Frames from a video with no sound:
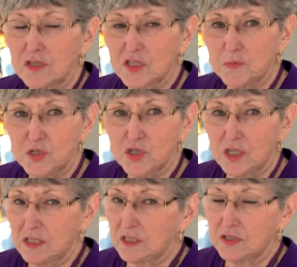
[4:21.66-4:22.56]
this
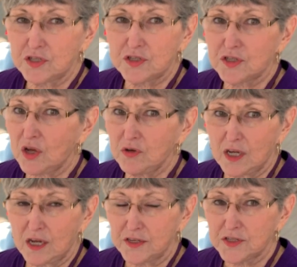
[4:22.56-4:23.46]
machine. It is so
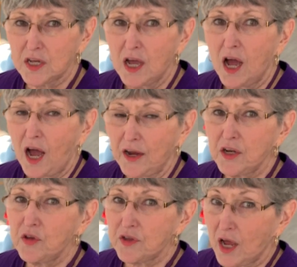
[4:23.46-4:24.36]
nice. I
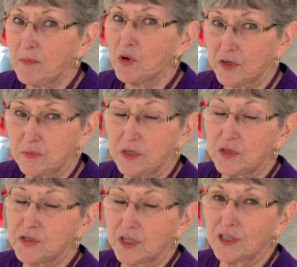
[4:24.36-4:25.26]
know that I'm going to be
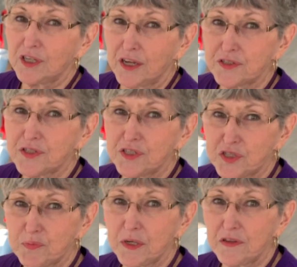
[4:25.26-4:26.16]
using it a lot to
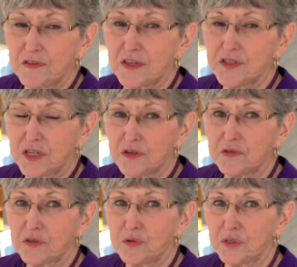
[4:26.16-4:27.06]
stitch many things here
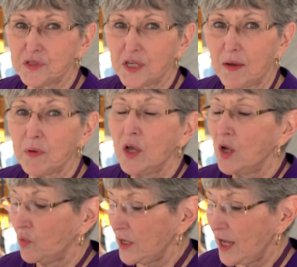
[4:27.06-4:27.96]
at the quilt shop.
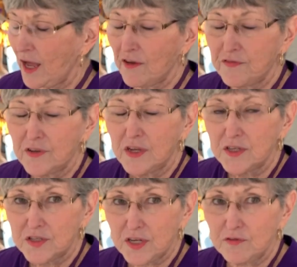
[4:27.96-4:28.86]
We have
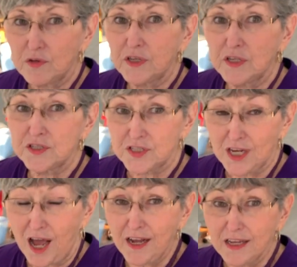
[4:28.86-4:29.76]
several in
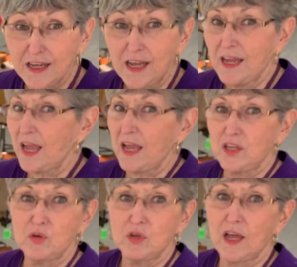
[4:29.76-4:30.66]
stock.
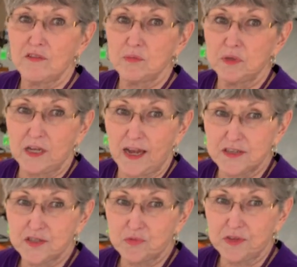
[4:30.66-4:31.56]
You would have a
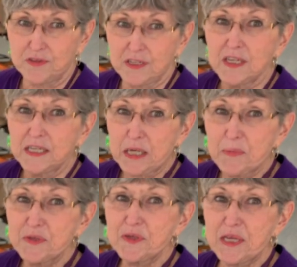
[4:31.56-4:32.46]
blast with it.
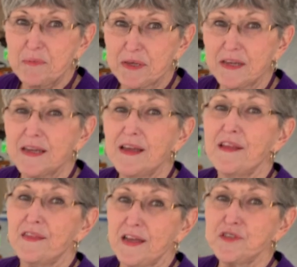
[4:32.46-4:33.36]
Come and see me.
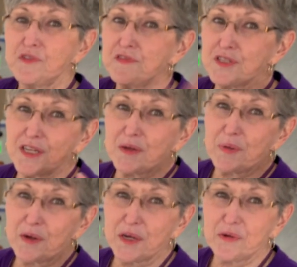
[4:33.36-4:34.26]
Thanks for visiting
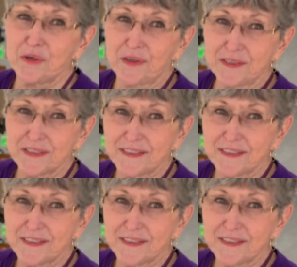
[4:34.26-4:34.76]
Prairie Quilt.